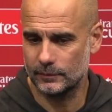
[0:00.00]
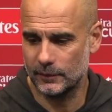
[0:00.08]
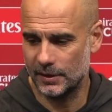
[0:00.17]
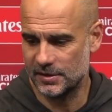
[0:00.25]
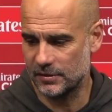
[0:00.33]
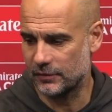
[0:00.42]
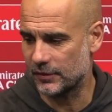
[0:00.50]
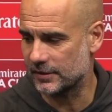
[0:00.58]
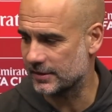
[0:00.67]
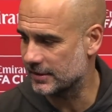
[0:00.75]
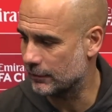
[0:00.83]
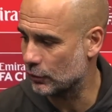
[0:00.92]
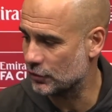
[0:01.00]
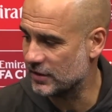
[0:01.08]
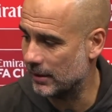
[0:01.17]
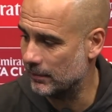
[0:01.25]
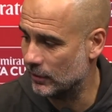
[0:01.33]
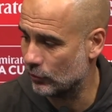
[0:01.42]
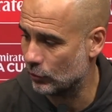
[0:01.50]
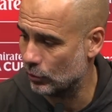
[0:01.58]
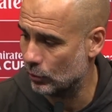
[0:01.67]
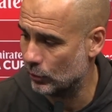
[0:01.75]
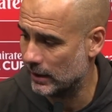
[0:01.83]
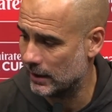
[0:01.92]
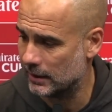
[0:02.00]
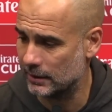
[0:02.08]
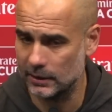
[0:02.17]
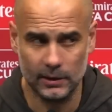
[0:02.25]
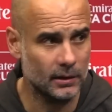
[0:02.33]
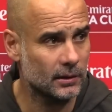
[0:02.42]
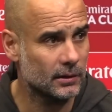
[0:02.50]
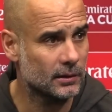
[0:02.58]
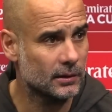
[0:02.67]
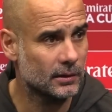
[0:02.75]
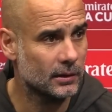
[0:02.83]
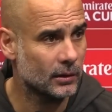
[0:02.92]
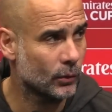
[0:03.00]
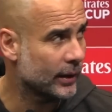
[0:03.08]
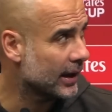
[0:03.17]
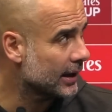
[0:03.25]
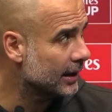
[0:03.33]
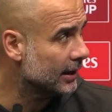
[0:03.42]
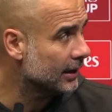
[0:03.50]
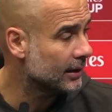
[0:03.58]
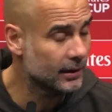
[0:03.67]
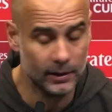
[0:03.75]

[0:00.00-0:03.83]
it's the first, the fourth time in a row we are here,